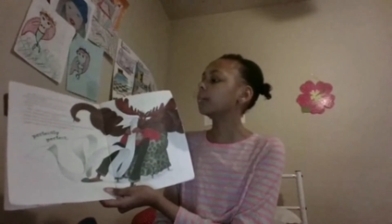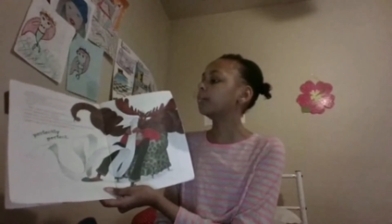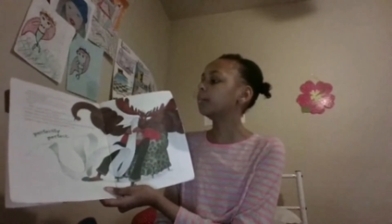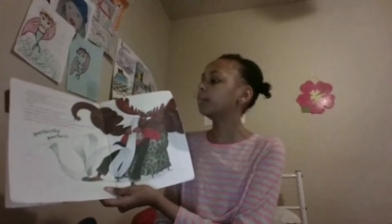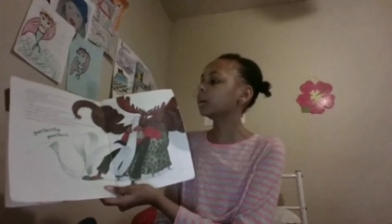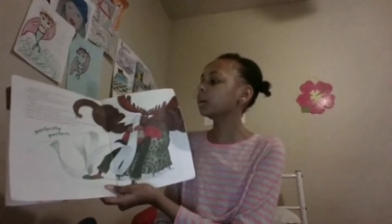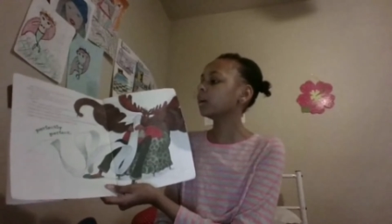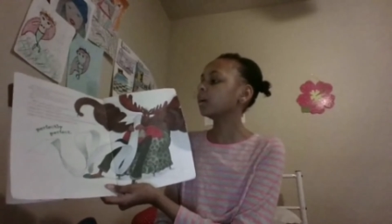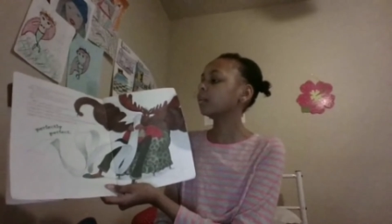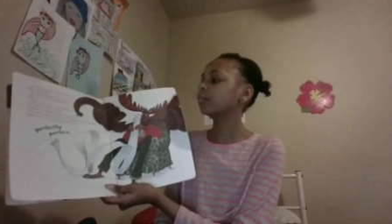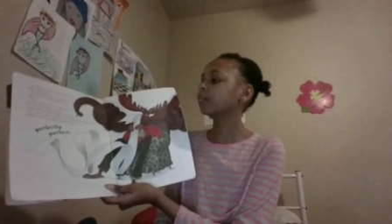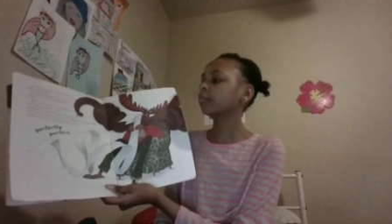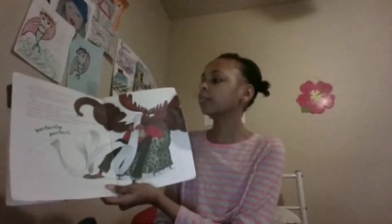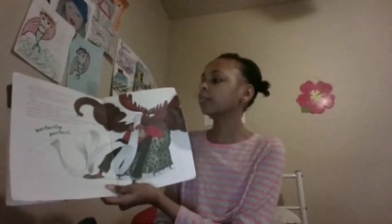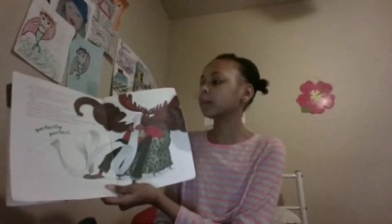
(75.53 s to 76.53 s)
a bit
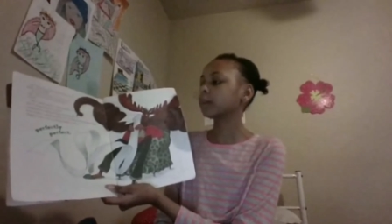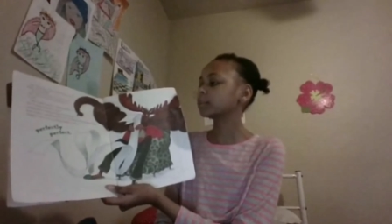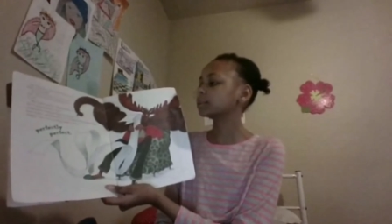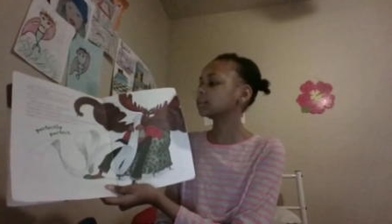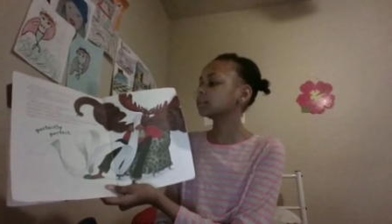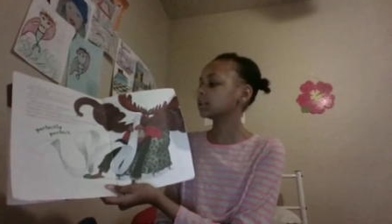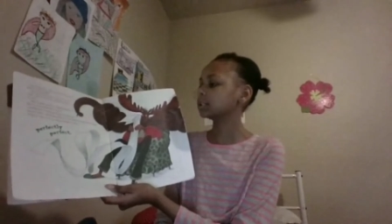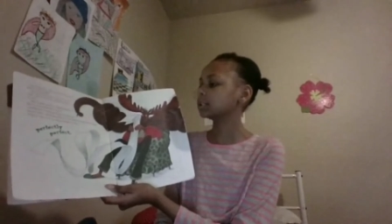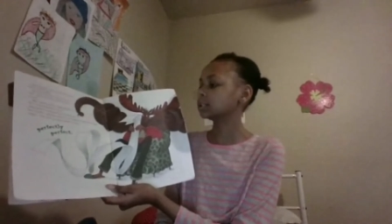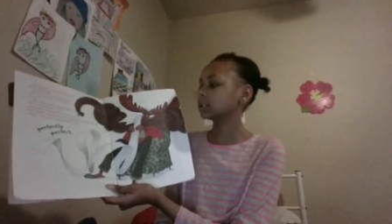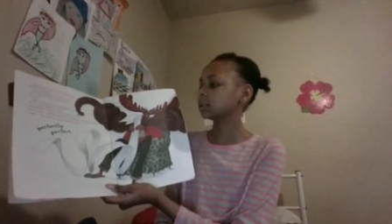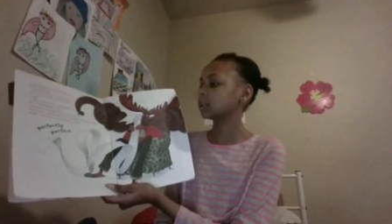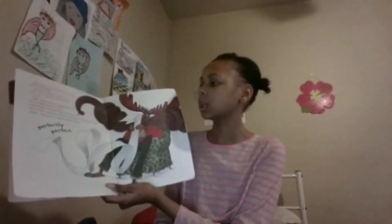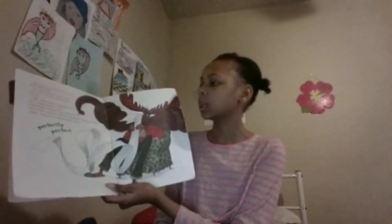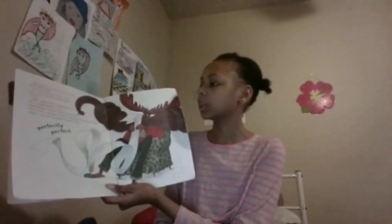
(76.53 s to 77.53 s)
of
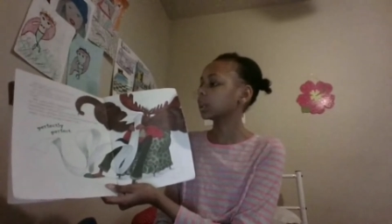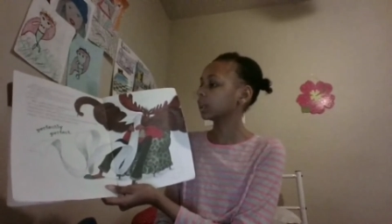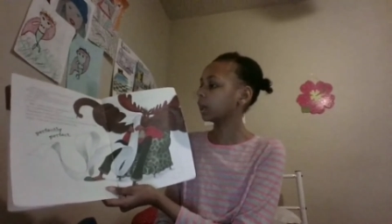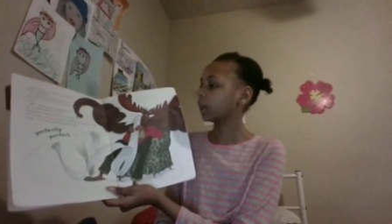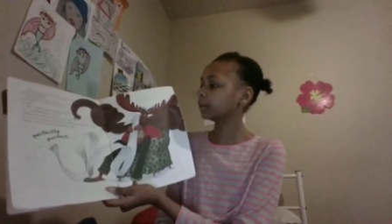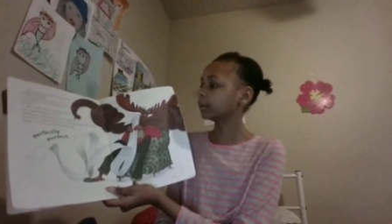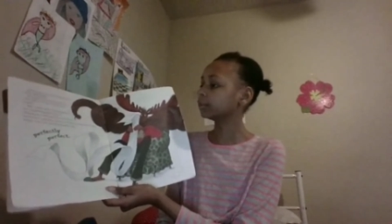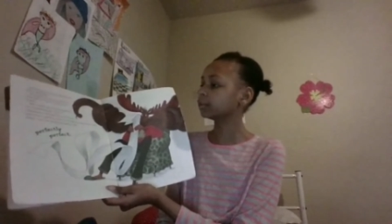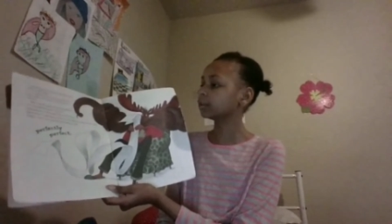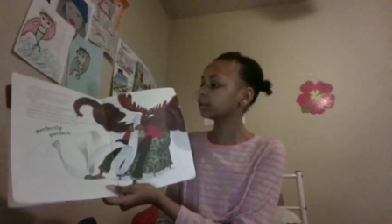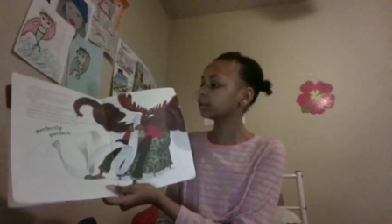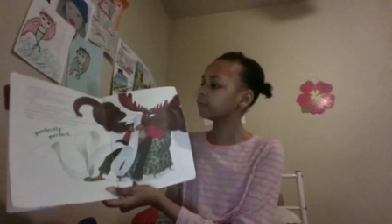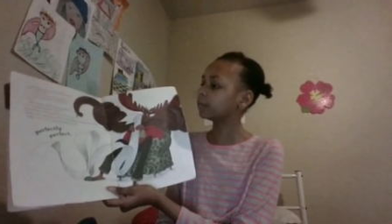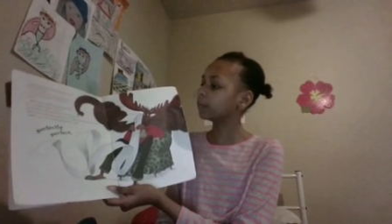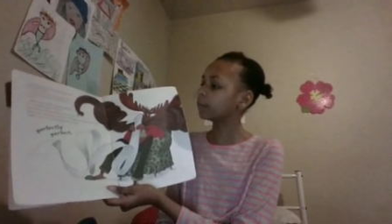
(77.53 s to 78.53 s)
regimentation,
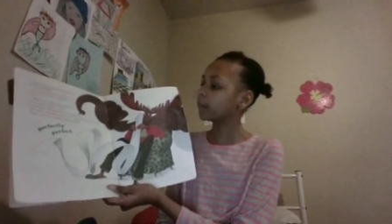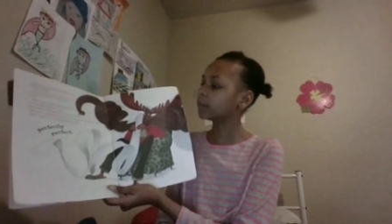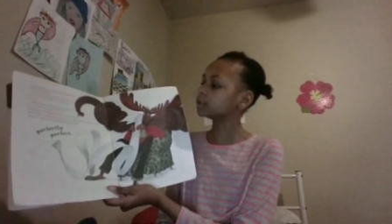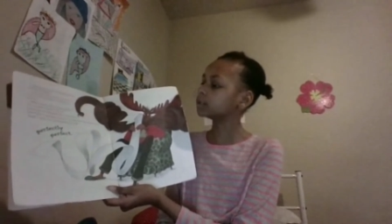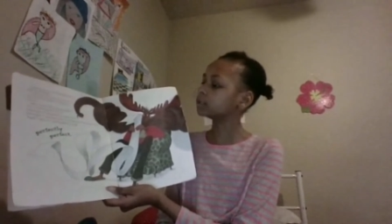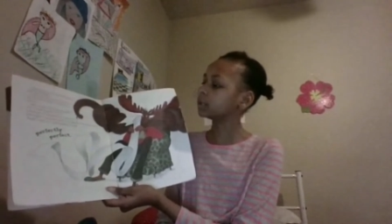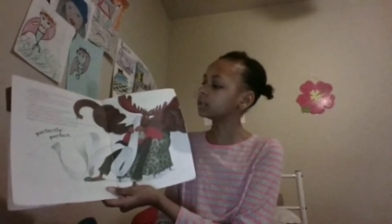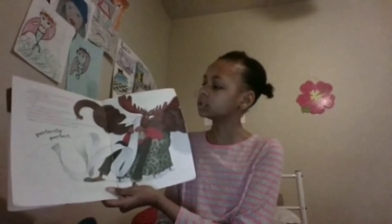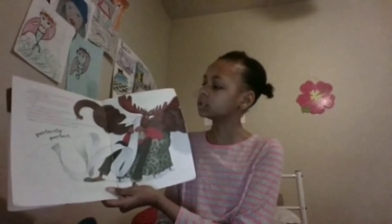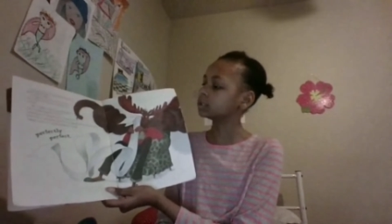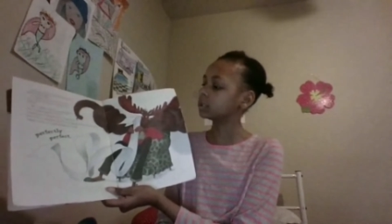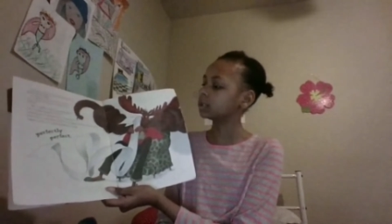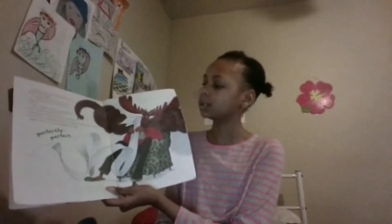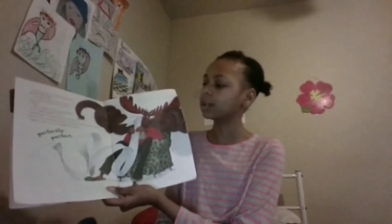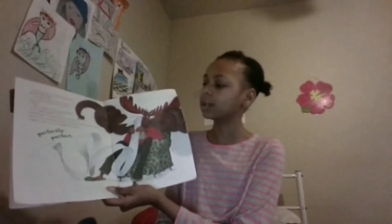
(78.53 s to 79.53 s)
lots of
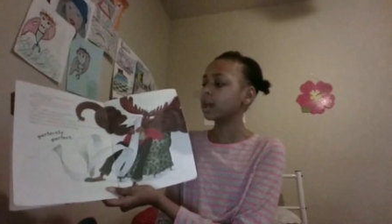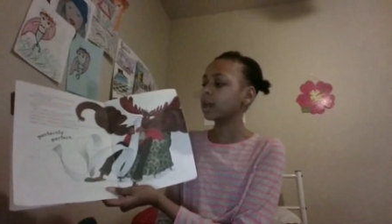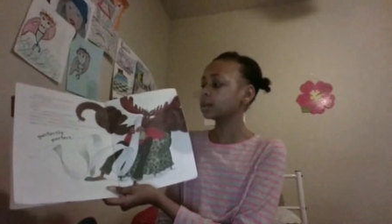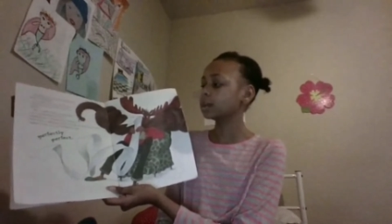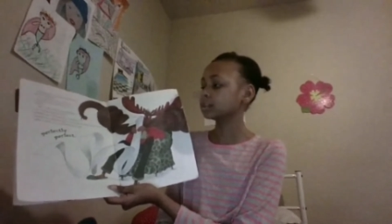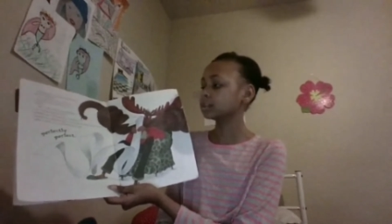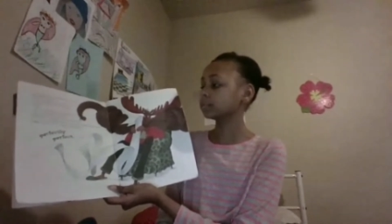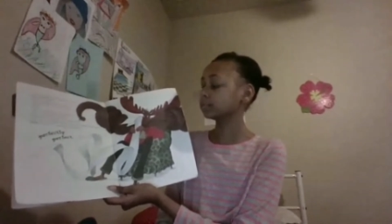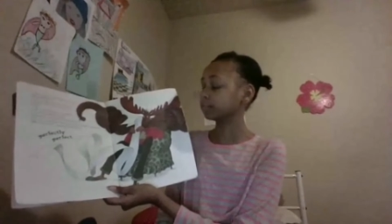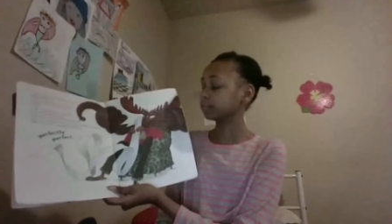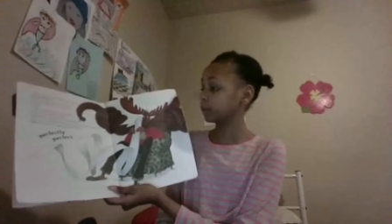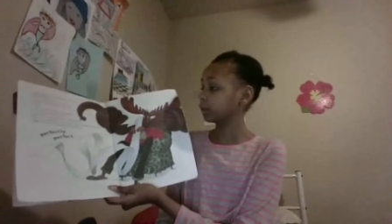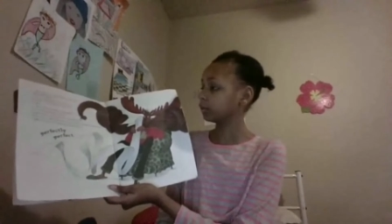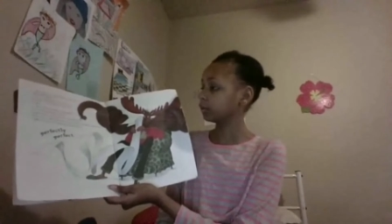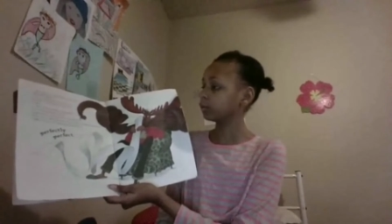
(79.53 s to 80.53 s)
imagination, and
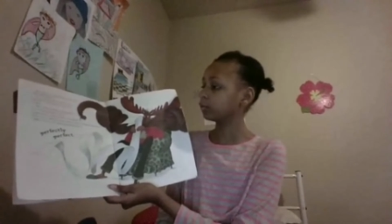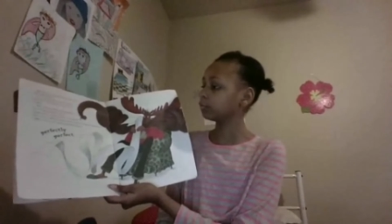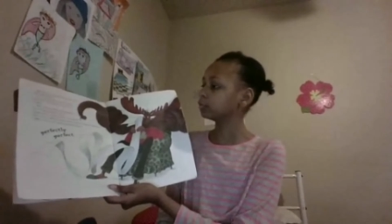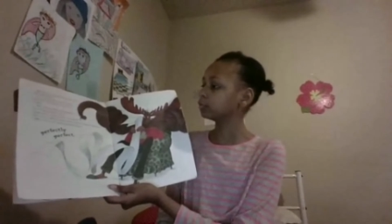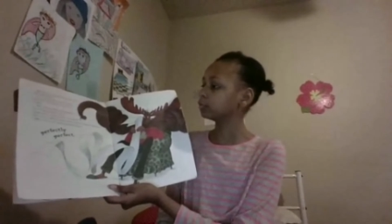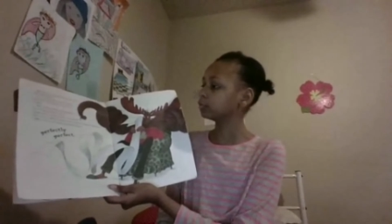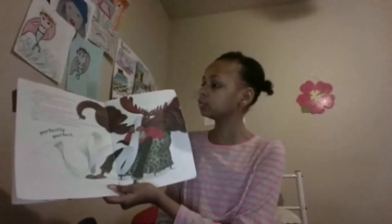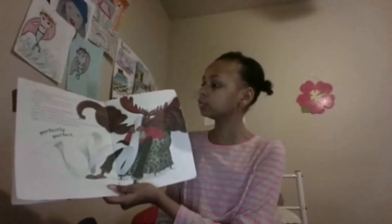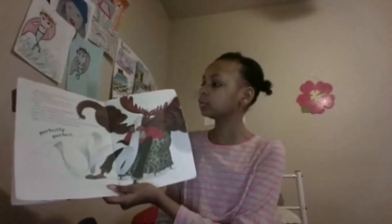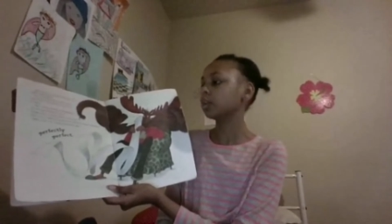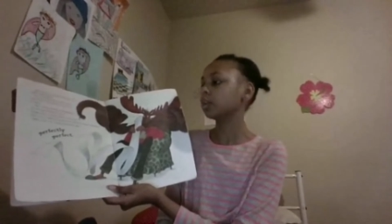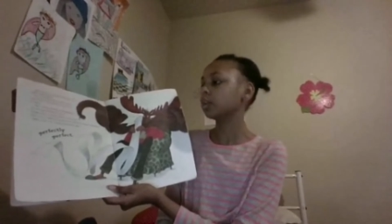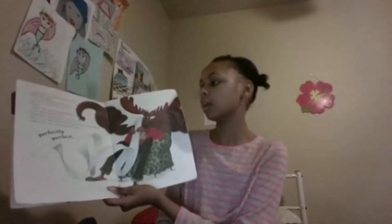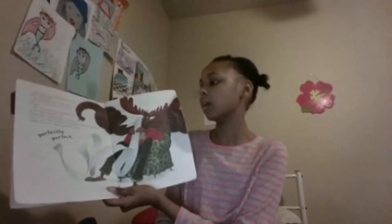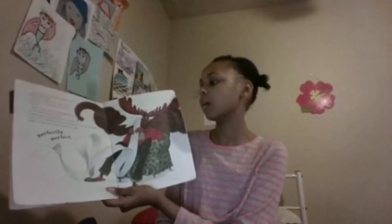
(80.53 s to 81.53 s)
just plain old
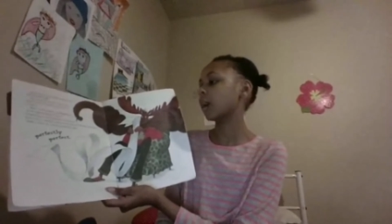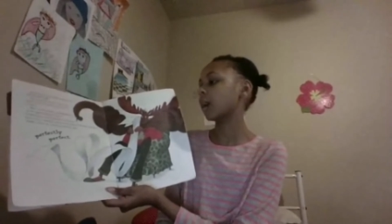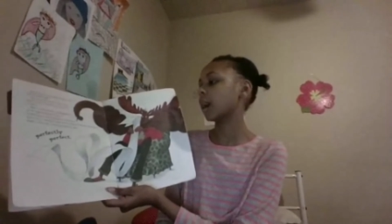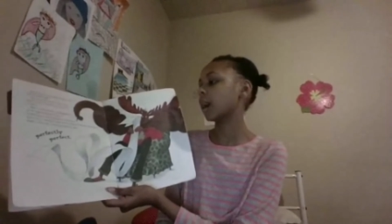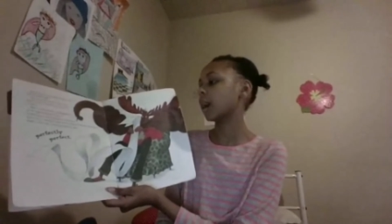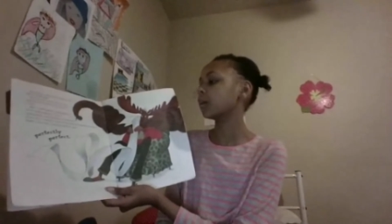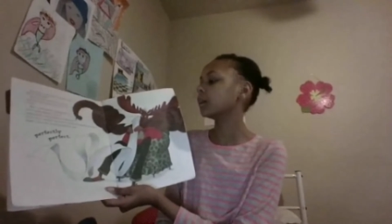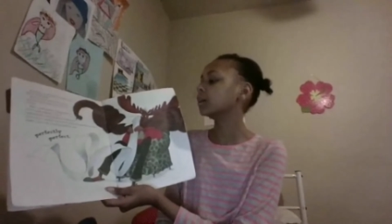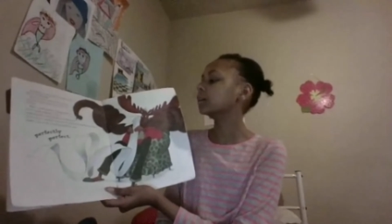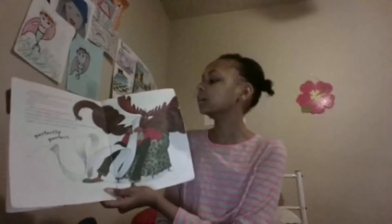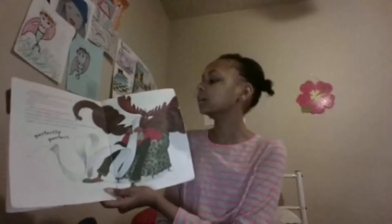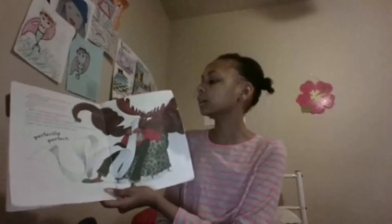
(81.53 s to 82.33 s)
moose know how,